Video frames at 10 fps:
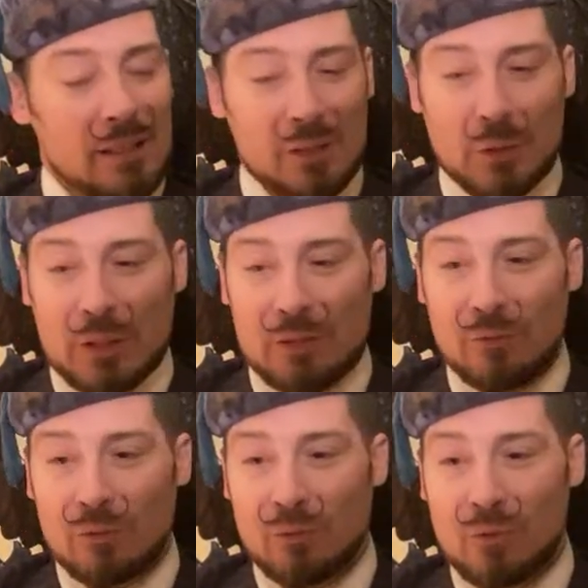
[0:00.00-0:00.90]
you
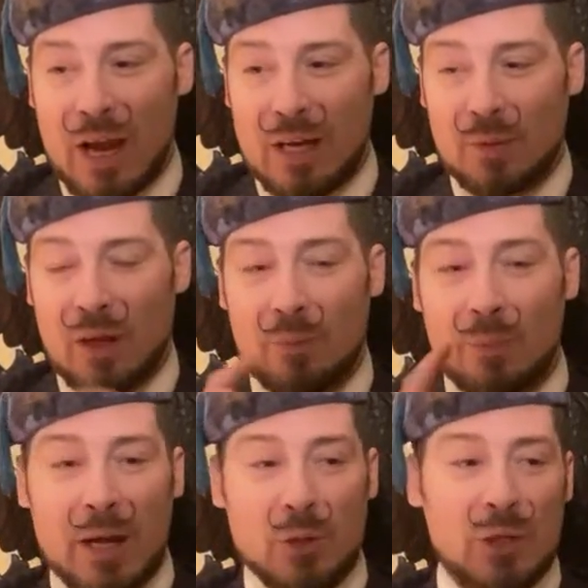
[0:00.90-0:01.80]
can find me on
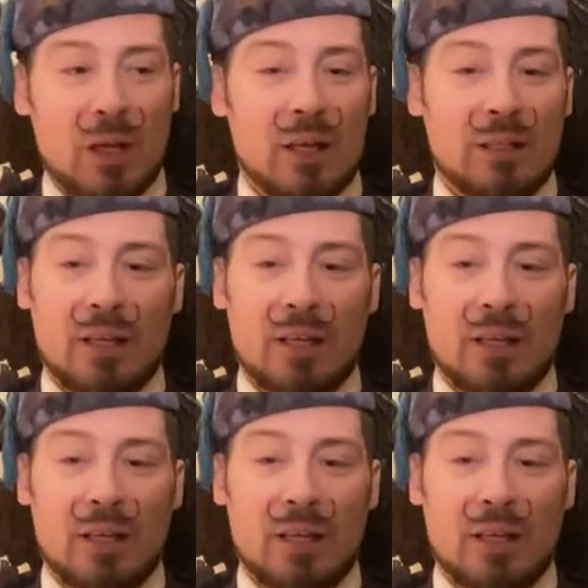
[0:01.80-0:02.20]
Patreon